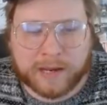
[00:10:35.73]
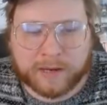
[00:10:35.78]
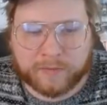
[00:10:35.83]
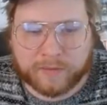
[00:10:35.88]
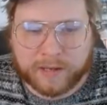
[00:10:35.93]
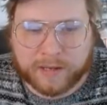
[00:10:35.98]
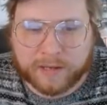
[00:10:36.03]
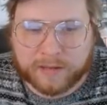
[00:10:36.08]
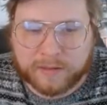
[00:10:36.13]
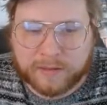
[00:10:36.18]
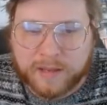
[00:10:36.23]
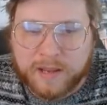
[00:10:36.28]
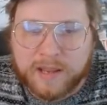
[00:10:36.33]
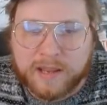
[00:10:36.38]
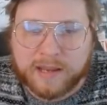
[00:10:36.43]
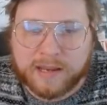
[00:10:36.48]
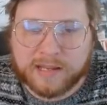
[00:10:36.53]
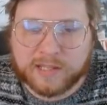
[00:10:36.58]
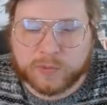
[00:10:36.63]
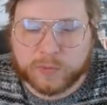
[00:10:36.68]
Ragavan
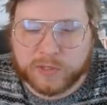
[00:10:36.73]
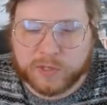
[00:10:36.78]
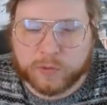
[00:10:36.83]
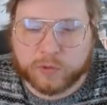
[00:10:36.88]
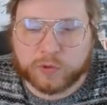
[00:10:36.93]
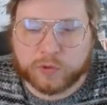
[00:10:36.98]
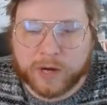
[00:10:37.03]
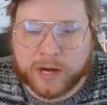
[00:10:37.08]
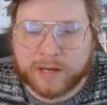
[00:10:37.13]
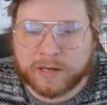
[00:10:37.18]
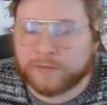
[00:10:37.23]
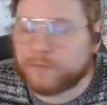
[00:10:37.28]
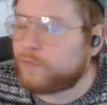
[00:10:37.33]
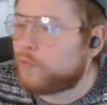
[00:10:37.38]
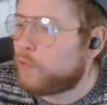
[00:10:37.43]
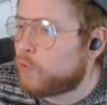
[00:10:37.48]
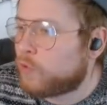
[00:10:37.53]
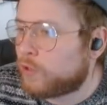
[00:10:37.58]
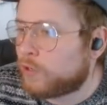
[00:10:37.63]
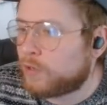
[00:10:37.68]
is when you trade it
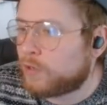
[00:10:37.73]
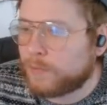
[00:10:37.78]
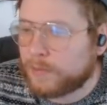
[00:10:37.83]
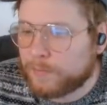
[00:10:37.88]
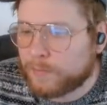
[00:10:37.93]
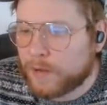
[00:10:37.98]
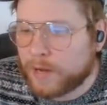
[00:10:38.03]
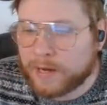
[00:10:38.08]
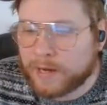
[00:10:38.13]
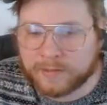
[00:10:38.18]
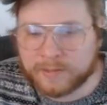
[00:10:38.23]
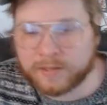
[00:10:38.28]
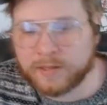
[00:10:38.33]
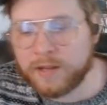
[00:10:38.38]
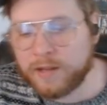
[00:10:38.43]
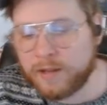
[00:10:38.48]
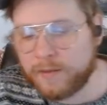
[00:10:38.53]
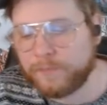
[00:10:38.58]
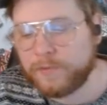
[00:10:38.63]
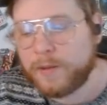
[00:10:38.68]
for Memnite.
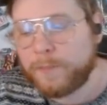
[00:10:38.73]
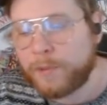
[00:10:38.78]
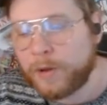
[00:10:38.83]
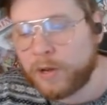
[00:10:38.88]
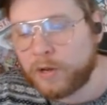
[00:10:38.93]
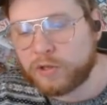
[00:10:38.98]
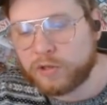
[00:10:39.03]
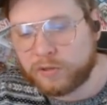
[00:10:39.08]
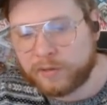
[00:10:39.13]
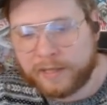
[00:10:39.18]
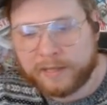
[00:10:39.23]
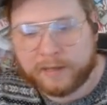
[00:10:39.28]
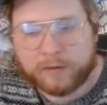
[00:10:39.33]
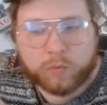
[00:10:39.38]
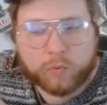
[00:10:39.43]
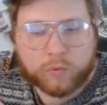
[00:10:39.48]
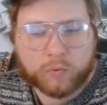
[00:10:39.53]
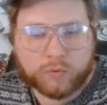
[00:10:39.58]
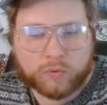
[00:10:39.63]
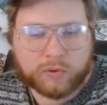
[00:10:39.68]
But like
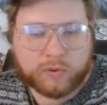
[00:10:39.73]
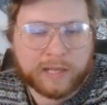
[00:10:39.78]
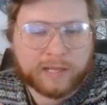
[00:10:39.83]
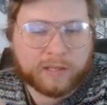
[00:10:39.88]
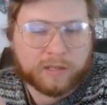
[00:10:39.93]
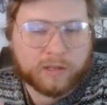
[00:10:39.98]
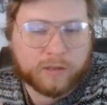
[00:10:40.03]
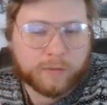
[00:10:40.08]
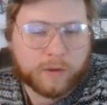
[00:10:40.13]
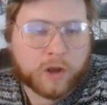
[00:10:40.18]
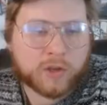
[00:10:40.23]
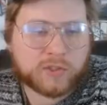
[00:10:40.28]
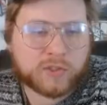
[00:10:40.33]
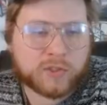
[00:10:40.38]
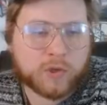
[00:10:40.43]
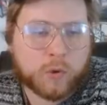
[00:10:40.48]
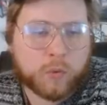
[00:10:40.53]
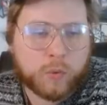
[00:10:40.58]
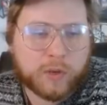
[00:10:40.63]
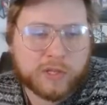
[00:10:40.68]
like
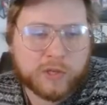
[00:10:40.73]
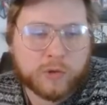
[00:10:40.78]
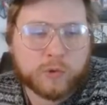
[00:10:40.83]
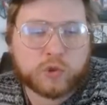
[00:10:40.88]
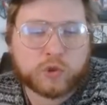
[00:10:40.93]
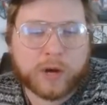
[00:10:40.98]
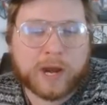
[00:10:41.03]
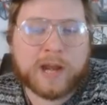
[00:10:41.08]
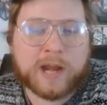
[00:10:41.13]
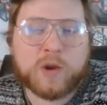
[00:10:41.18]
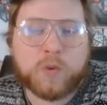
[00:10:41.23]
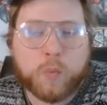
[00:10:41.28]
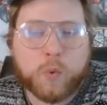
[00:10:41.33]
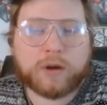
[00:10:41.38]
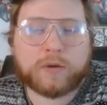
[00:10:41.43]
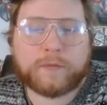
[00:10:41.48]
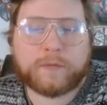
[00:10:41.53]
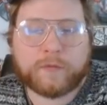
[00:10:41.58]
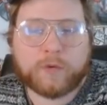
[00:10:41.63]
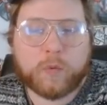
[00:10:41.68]
also when you trade
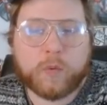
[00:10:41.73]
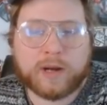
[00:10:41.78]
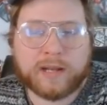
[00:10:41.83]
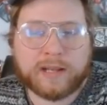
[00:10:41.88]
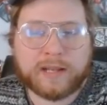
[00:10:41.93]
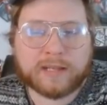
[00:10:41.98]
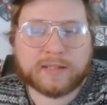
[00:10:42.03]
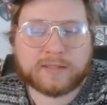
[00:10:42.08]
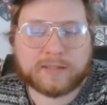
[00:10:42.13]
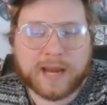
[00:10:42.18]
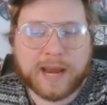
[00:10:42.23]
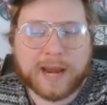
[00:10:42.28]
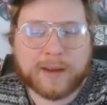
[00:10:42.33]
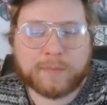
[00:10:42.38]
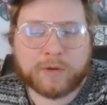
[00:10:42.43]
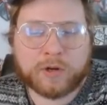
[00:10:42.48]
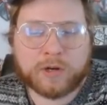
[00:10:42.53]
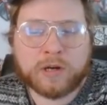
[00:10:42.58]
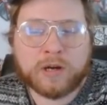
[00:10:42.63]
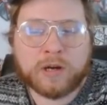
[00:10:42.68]
one for one against
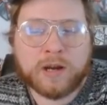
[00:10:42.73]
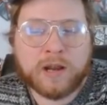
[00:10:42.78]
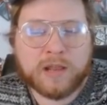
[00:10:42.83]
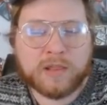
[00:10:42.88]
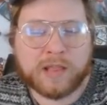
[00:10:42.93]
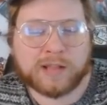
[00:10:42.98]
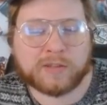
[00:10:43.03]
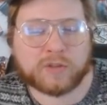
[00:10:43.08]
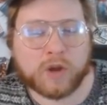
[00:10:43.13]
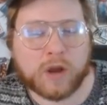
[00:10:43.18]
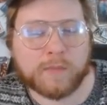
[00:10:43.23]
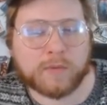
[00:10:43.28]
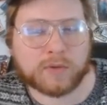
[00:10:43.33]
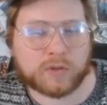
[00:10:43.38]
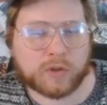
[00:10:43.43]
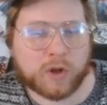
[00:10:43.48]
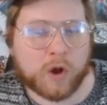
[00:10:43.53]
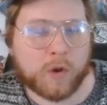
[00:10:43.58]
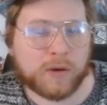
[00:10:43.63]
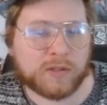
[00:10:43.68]
Hammer, that's
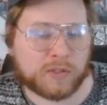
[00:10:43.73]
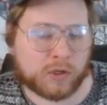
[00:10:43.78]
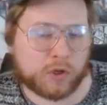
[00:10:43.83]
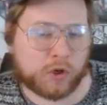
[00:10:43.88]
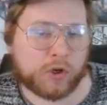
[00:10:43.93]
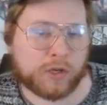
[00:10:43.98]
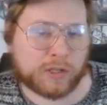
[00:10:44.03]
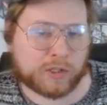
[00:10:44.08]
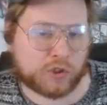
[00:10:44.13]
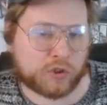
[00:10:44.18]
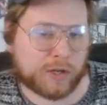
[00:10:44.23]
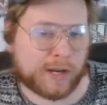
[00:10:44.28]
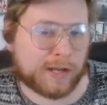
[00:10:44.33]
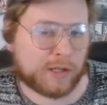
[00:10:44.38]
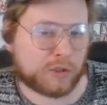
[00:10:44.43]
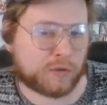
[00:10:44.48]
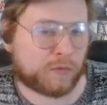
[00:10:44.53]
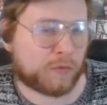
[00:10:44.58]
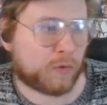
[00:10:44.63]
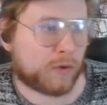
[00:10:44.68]
almost always a good
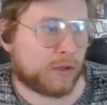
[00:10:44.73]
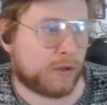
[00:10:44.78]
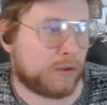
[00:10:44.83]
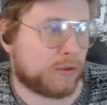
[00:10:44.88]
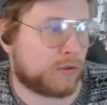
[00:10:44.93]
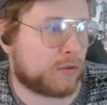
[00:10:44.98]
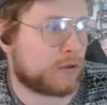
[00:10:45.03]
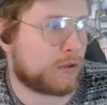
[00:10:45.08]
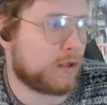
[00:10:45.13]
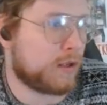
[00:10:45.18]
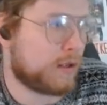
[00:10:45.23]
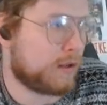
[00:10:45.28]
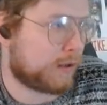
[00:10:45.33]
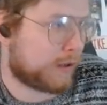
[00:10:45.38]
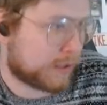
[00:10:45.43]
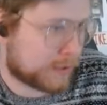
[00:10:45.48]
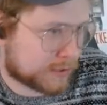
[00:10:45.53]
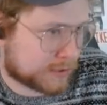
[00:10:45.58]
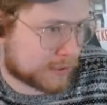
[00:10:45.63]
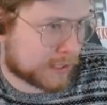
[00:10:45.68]
exchange for you
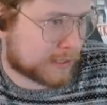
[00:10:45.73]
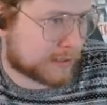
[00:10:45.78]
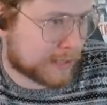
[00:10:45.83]
because